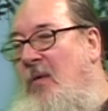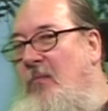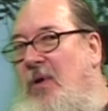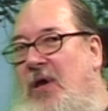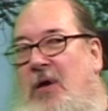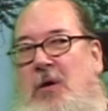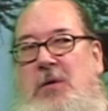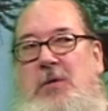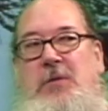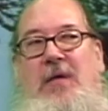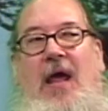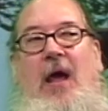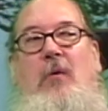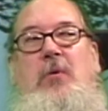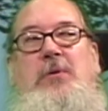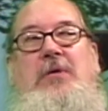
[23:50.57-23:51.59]
because
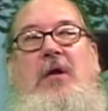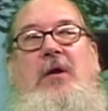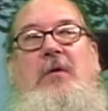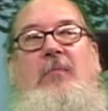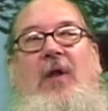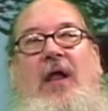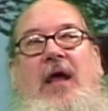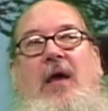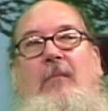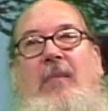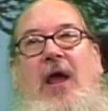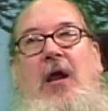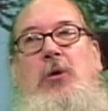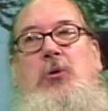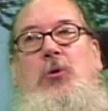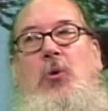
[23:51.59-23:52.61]
that was going to play a
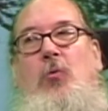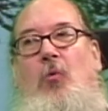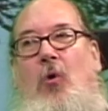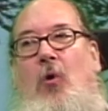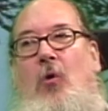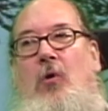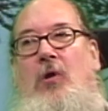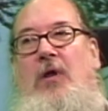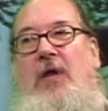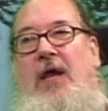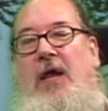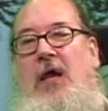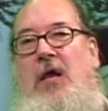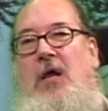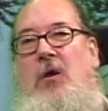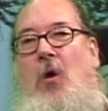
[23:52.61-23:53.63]
major role
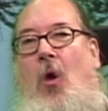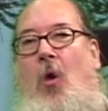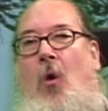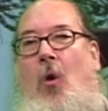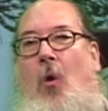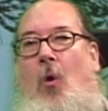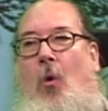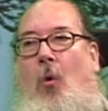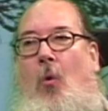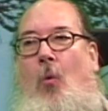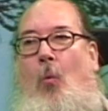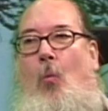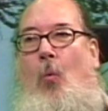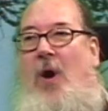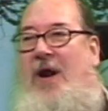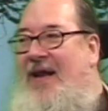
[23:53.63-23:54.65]
in
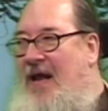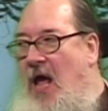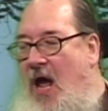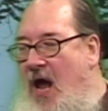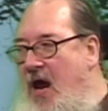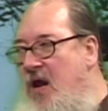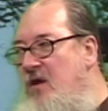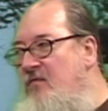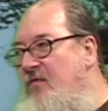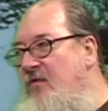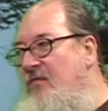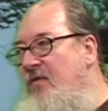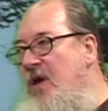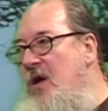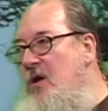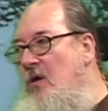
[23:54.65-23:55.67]
what kind of a
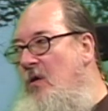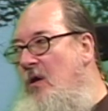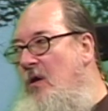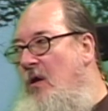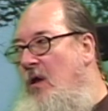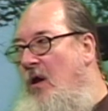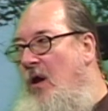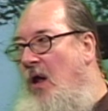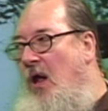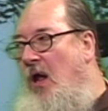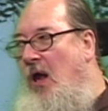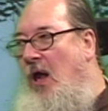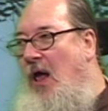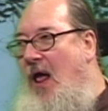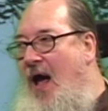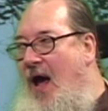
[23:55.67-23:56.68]
vehicle
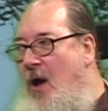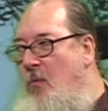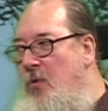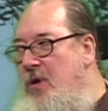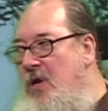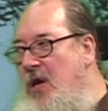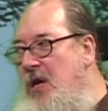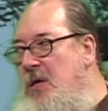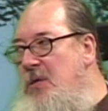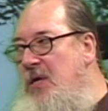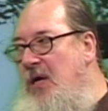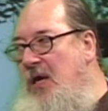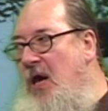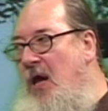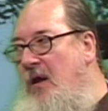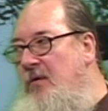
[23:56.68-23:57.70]
I would need to
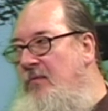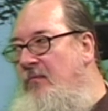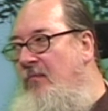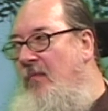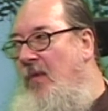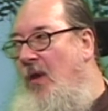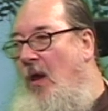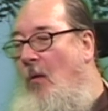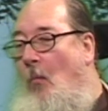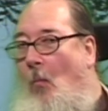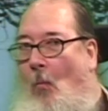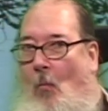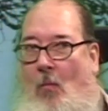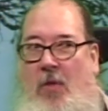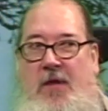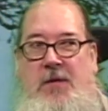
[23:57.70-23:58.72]
get. Mm-hmm.
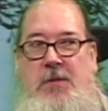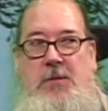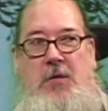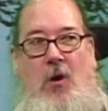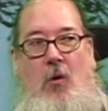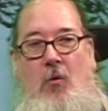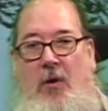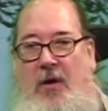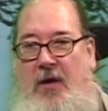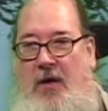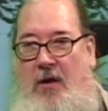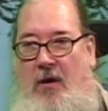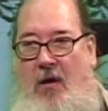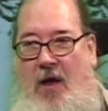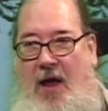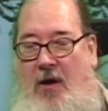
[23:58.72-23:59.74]
So,
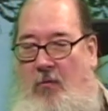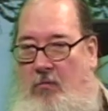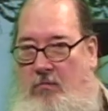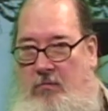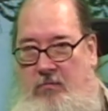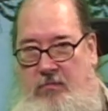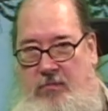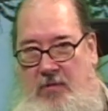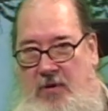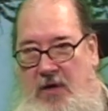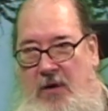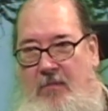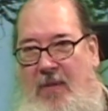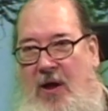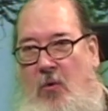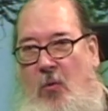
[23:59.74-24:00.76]
you know, I
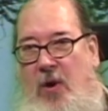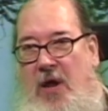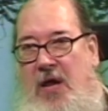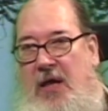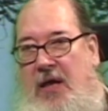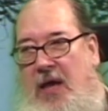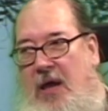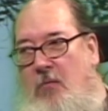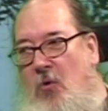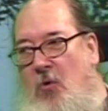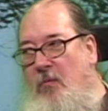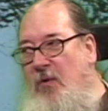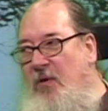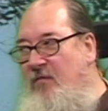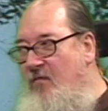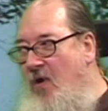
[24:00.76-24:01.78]
did my week, came
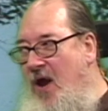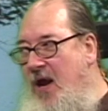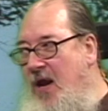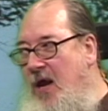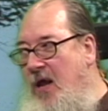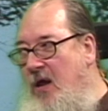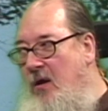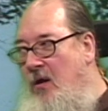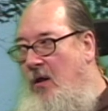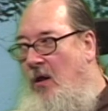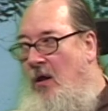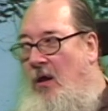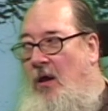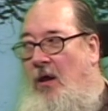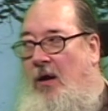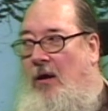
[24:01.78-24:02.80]
on a Friday, and,
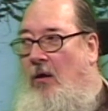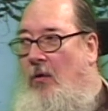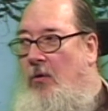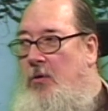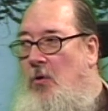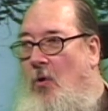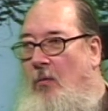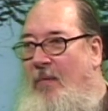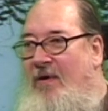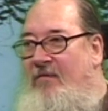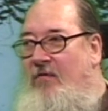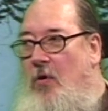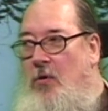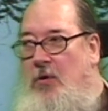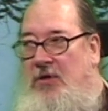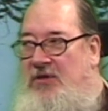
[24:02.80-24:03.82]
you know, told my
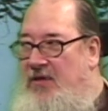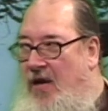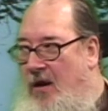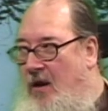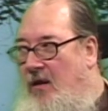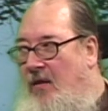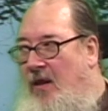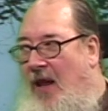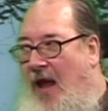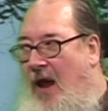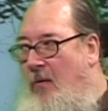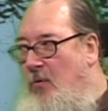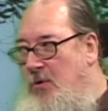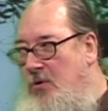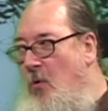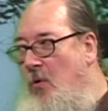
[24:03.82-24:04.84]
folks that I
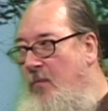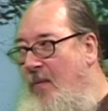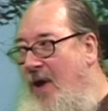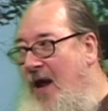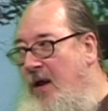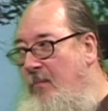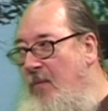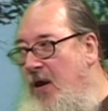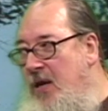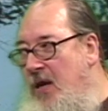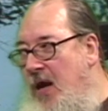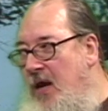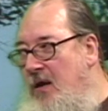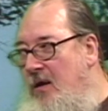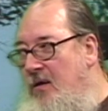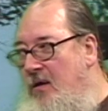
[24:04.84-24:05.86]
was going back
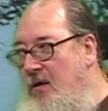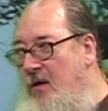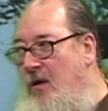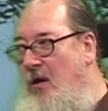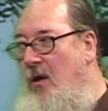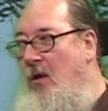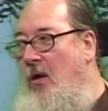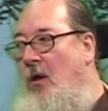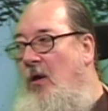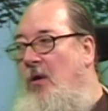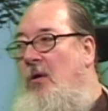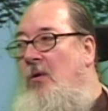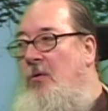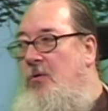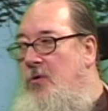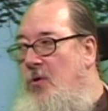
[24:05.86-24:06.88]
Monday
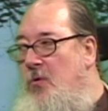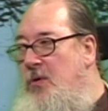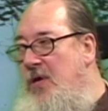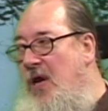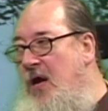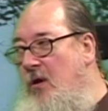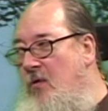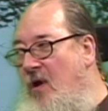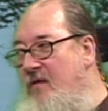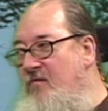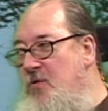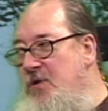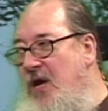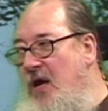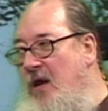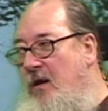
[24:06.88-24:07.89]
to take
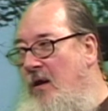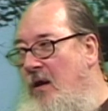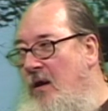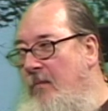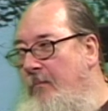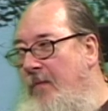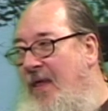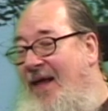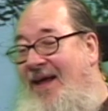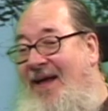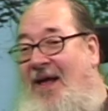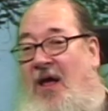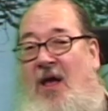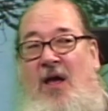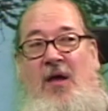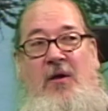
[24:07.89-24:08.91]
driver's ed.
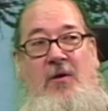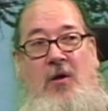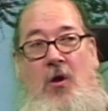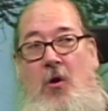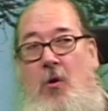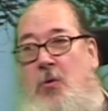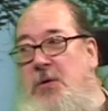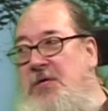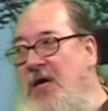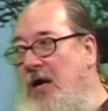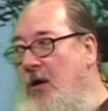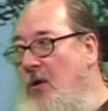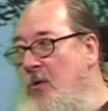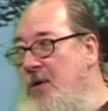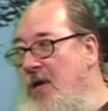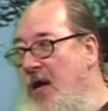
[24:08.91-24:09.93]
No
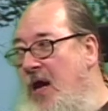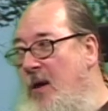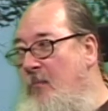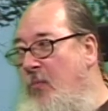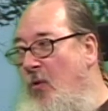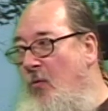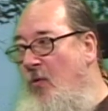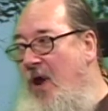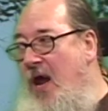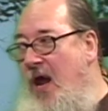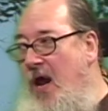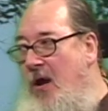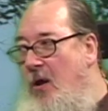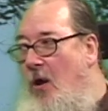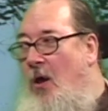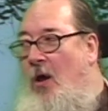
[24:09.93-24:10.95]
ticker tape
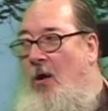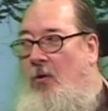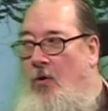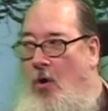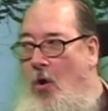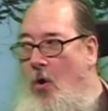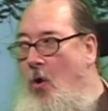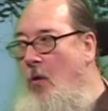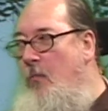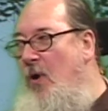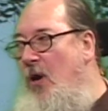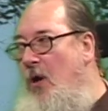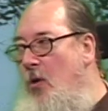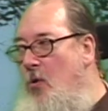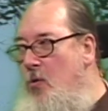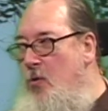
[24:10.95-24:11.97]
parade, no
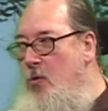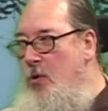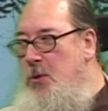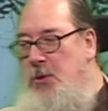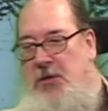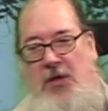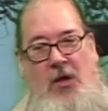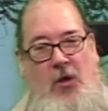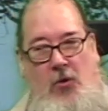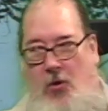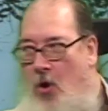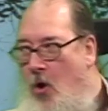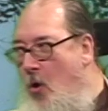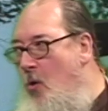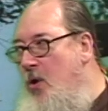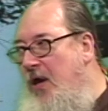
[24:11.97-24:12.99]
balloons,
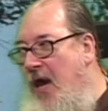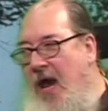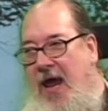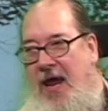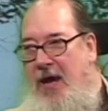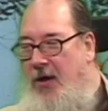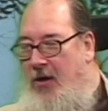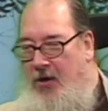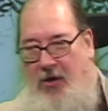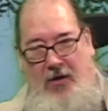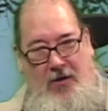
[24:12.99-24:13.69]
no cake.